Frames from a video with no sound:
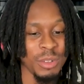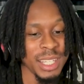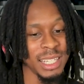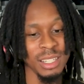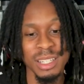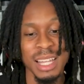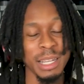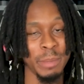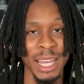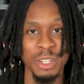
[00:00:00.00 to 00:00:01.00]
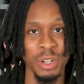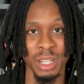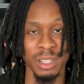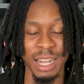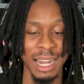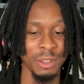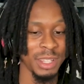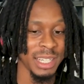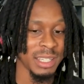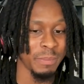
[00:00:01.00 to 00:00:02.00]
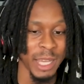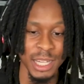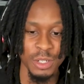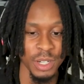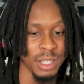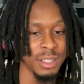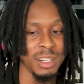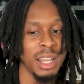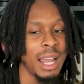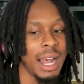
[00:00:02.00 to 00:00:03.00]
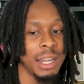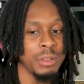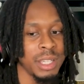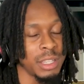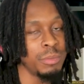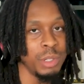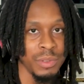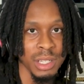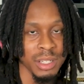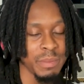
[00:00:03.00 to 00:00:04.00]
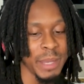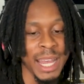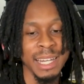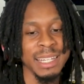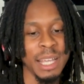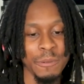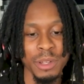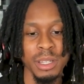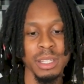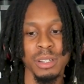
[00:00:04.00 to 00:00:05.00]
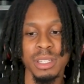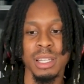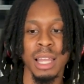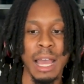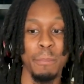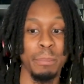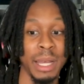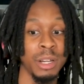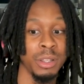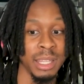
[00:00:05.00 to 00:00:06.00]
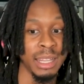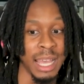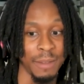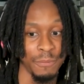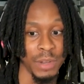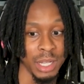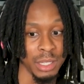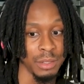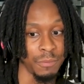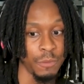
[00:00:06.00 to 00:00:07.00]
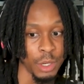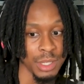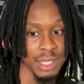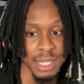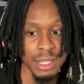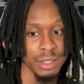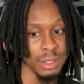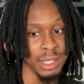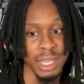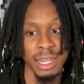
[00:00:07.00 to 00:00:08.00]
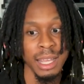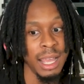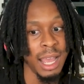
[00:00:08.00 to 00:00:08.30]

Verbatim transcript: don't think it looks like a bad trailer. I don't think it's a bad trailer. I don't think the movie looks bad. It definitely looks a lot better than that fucking first teaser that